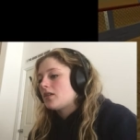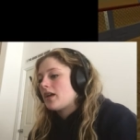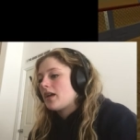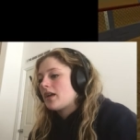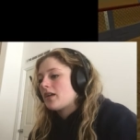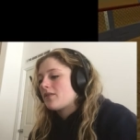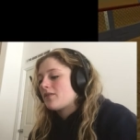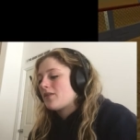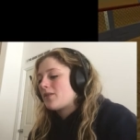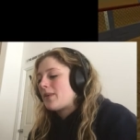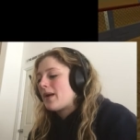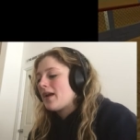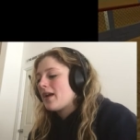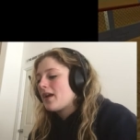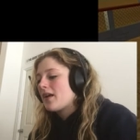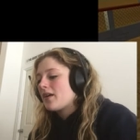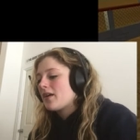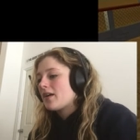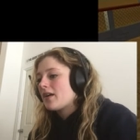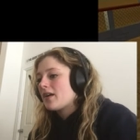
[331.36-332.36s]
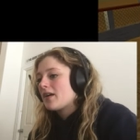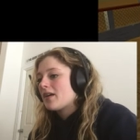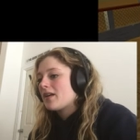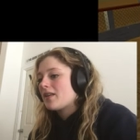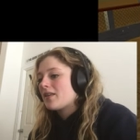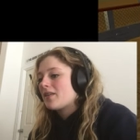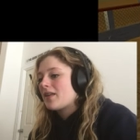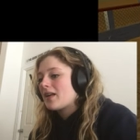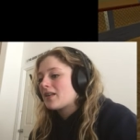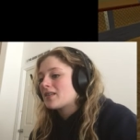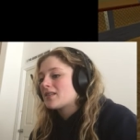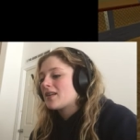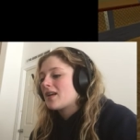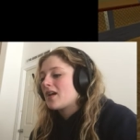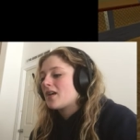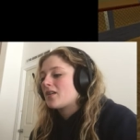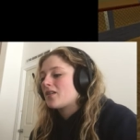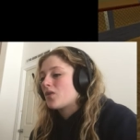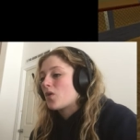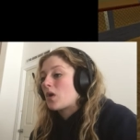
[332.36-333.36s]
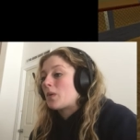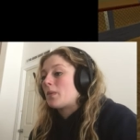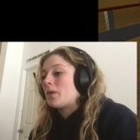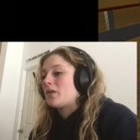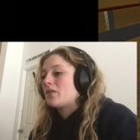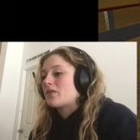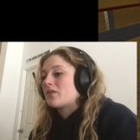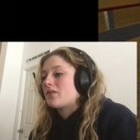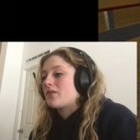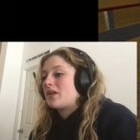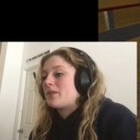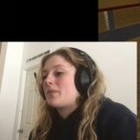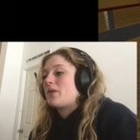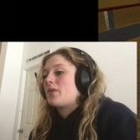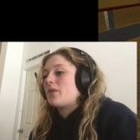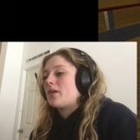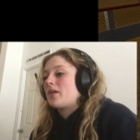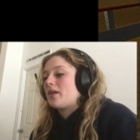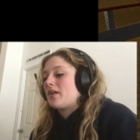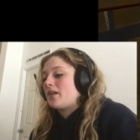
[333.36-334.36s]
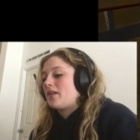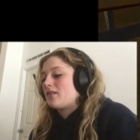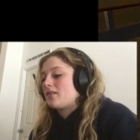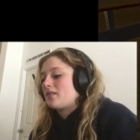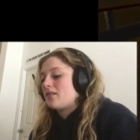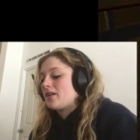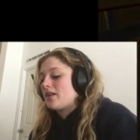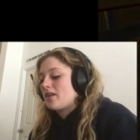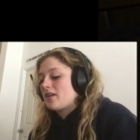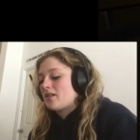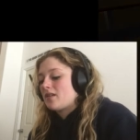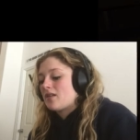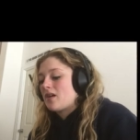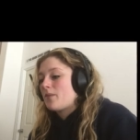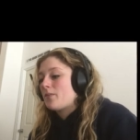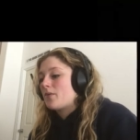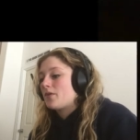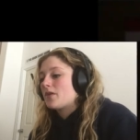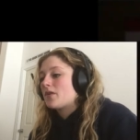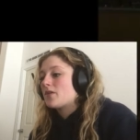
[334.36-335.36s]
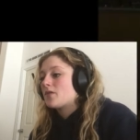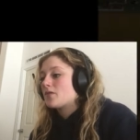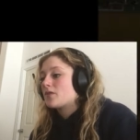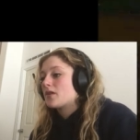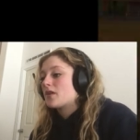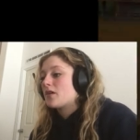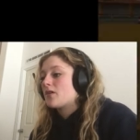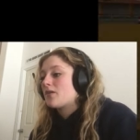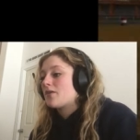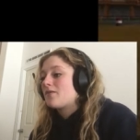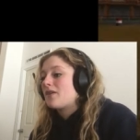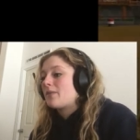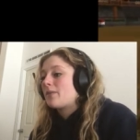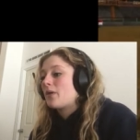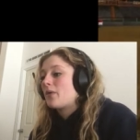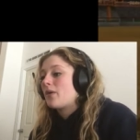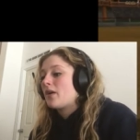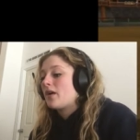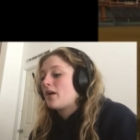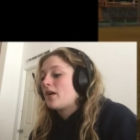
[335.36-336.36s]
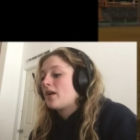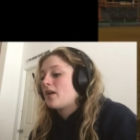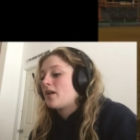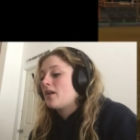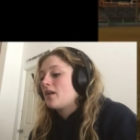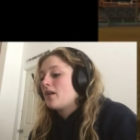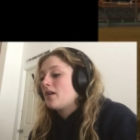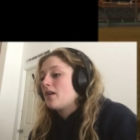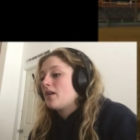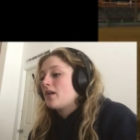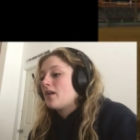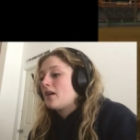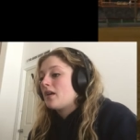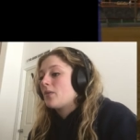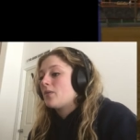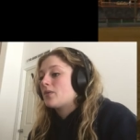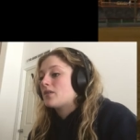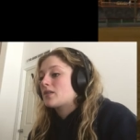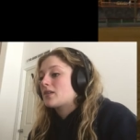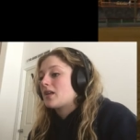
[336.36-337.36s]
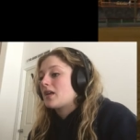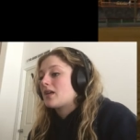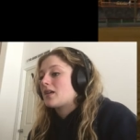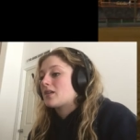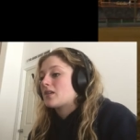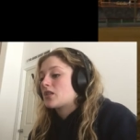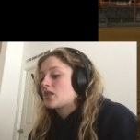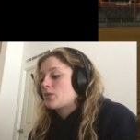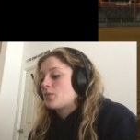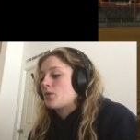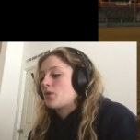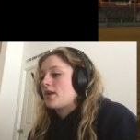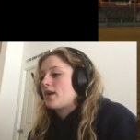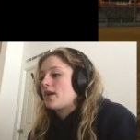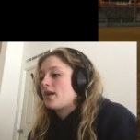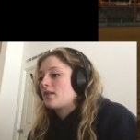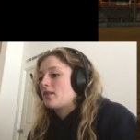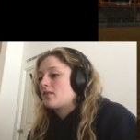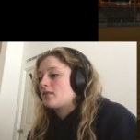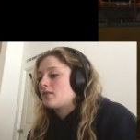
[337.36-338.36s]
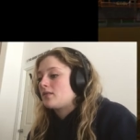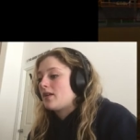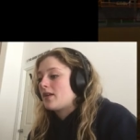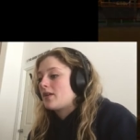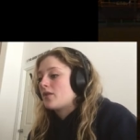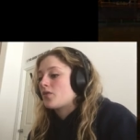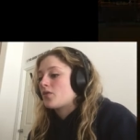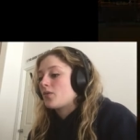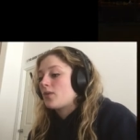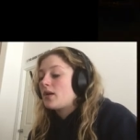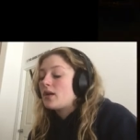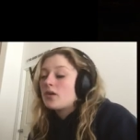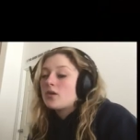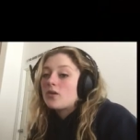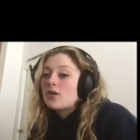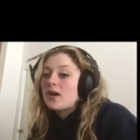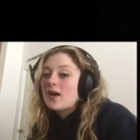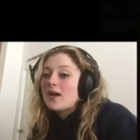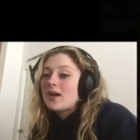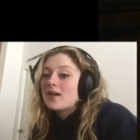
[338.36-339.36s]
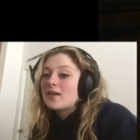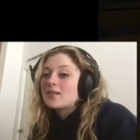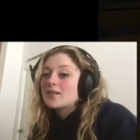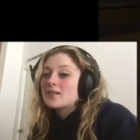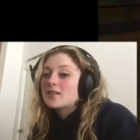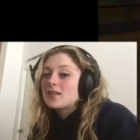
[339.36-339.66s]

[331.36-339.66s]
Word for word: And for my area, that's not normal for February. Like a couple years ago in February, it was like spring, like green grass,